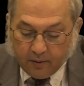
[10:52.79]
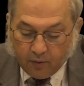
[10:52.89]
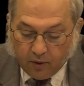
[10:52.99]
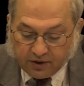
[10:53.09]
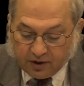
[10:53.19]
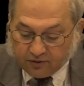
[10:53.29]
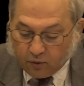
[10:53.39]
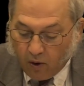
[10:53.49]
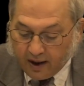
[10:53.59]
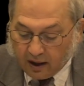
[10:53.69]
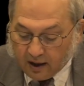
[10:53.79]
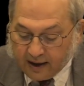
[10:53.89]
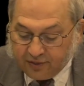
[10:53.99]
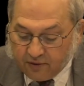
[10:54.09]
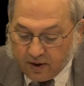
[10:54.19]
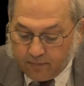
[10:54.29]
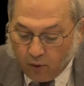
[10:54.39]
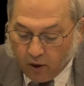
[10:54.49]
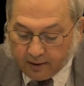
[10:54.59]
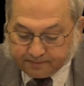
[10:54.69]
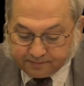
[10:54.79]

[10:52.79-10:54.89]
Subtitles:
which is quite a lengthy report.